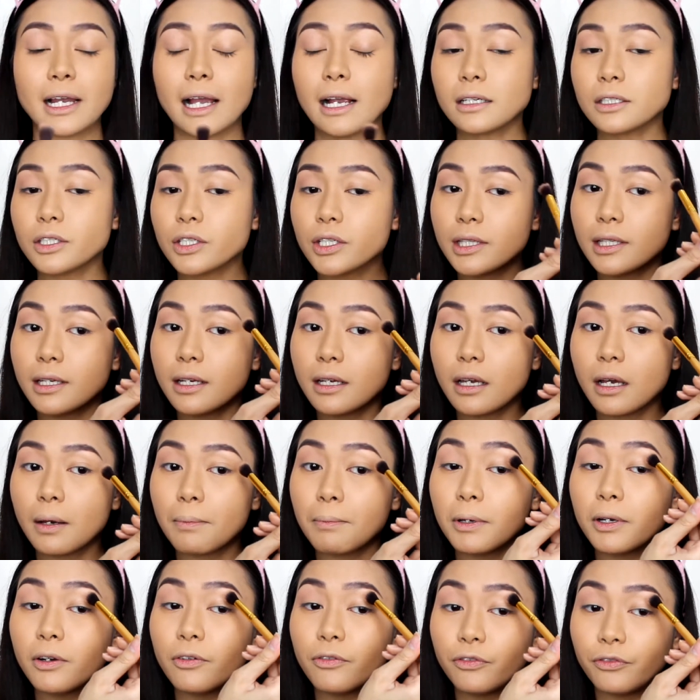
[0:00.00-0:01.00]
actually a
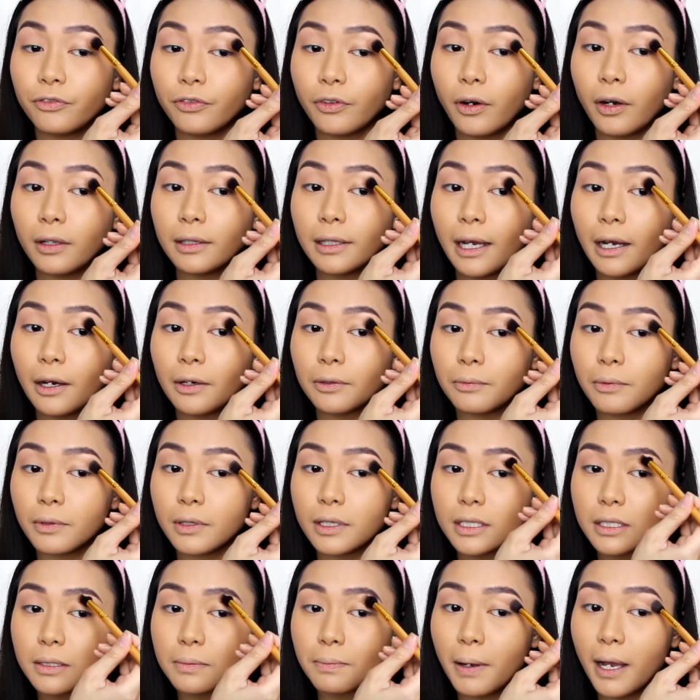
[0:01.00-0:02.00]
bit of fallout with
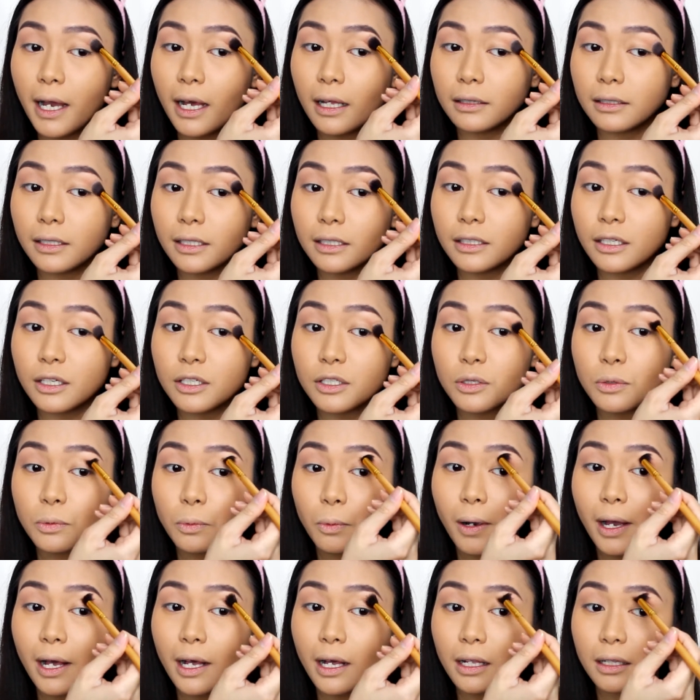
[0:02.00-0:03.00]
this palette as
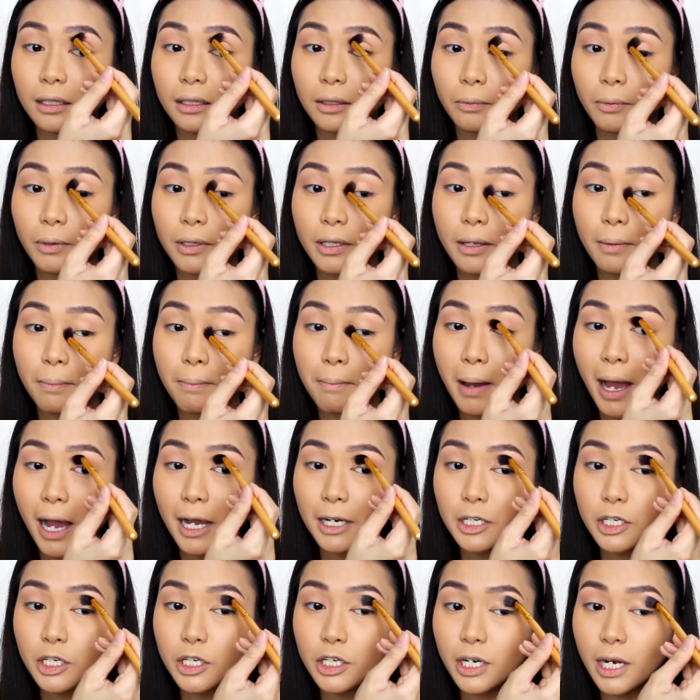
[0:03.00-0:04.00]
well with the
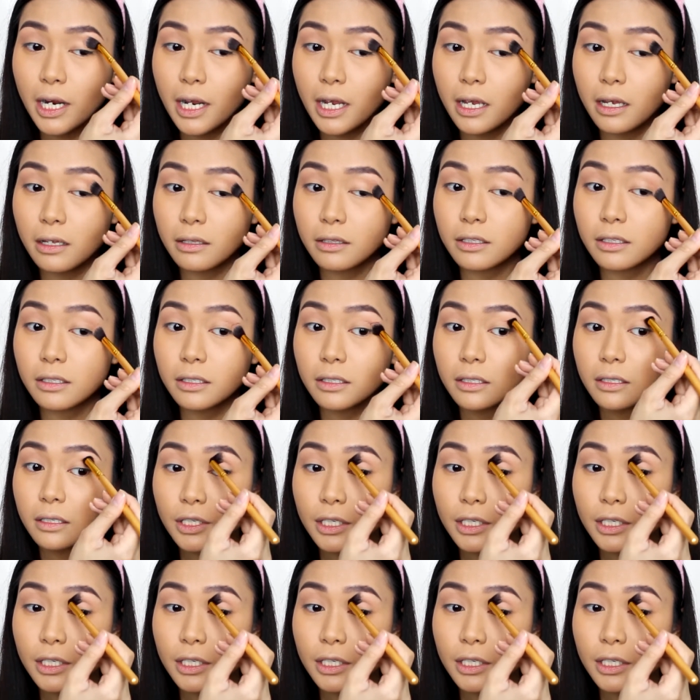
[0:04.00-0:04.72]
matte shades.